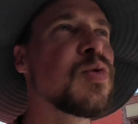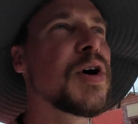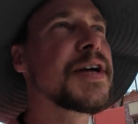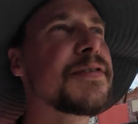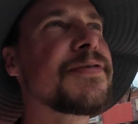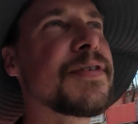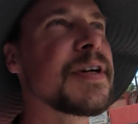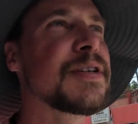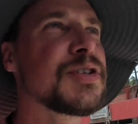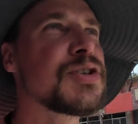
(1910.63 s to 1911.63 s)
wife
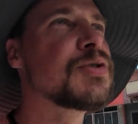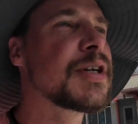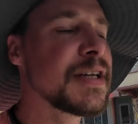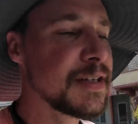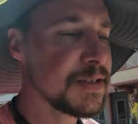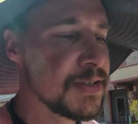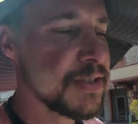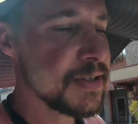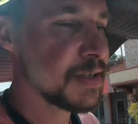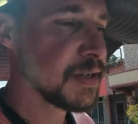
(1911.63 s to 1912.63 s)
and 2 kids